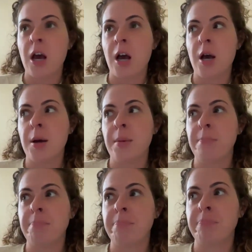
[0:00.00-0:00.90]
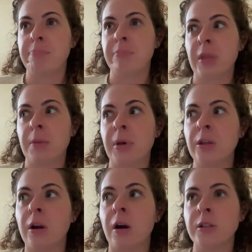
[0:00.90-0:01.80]
Um, but
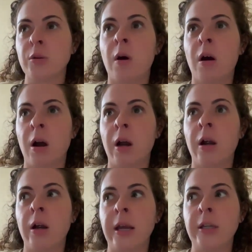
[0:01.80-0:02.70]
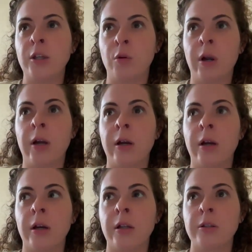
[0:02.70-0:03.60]
there also are in New
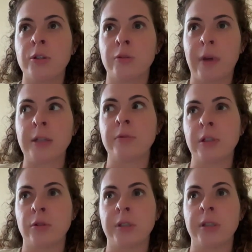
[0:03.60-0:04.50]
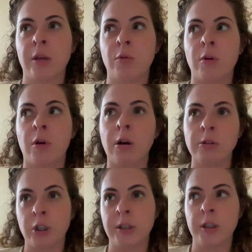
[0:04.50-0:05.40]
York direct resources that you can call
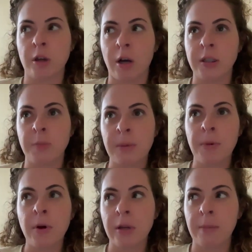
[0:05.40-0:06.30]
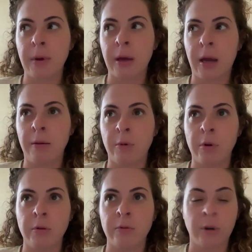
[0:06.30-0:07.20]
just to talk to people, and I
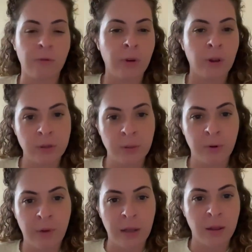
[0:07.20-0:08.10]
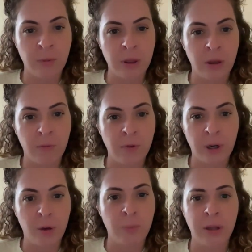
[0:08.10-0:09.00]
will look for those and provide them with you for
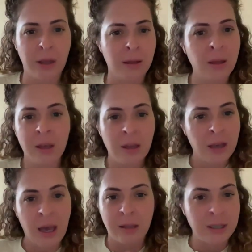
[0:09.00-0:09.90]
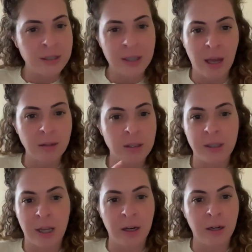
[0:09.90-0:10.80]
you. But like at least the
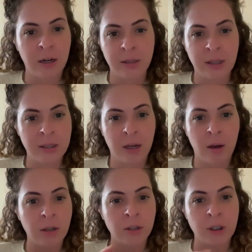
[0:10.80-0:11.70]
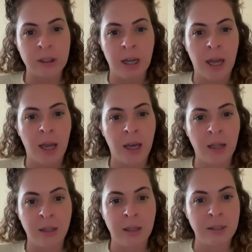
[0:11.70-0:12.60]
counseling center, at least Psychology Today,
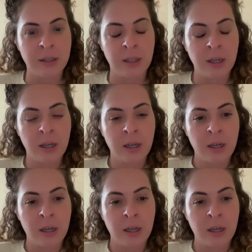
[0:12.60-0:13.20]
at least